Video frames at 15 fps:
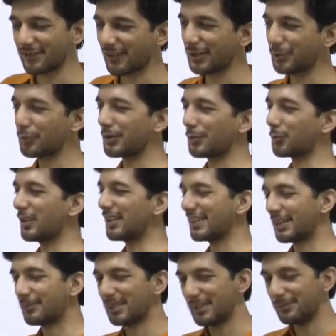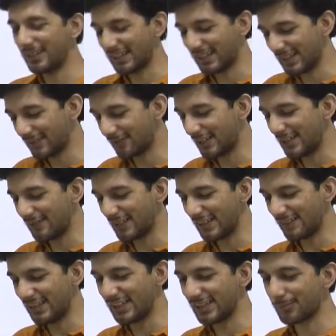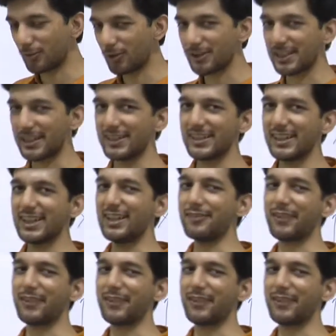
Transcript: If I do it 12th time, there will be again a very small change.